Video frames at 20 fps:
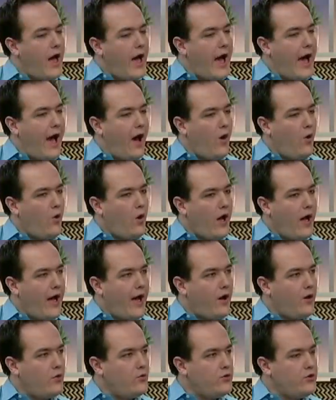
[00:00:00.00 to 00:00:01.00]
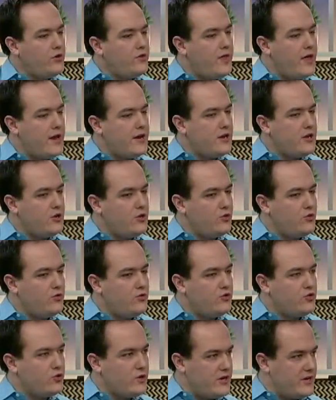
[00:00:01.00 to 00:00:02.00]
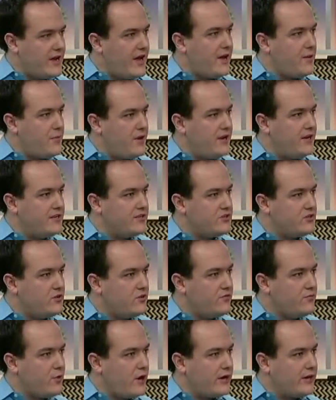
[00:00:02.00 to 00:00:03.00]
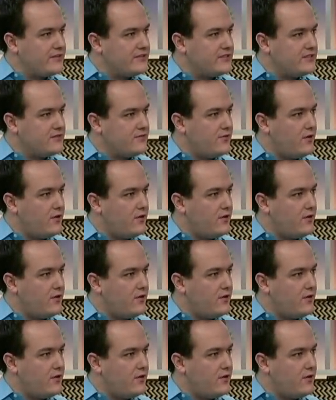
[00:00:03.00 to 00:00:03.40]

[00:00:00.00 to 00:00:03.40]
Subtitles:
How then do you treat diabetes in pregnancy?